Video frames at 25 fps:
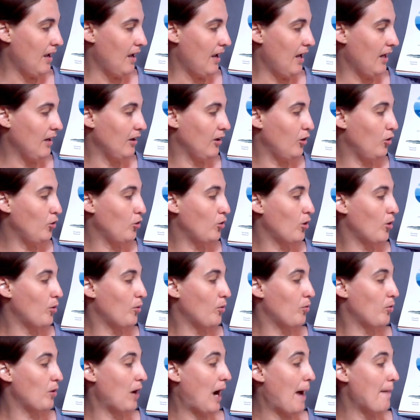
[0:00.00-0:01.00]

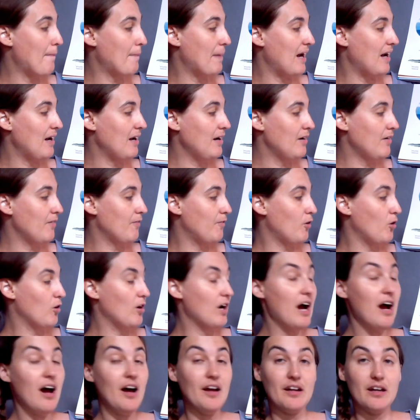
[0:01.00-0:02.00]
Helcogramma
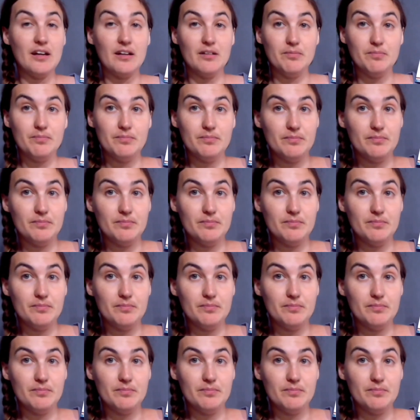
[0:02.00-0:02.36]
vulcana.